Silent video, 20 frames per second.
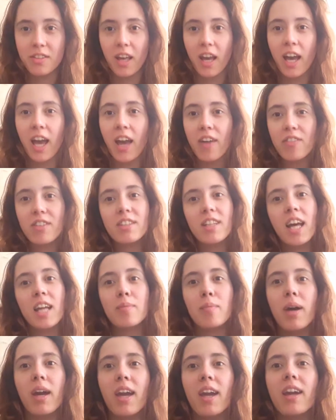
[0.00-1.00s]
I haven't dyed
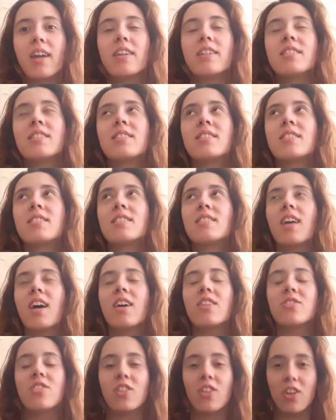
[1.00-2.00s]
my hair in
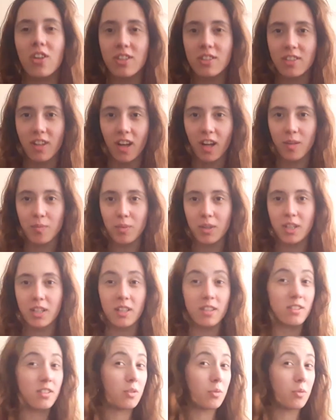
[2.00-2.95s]
such a long time because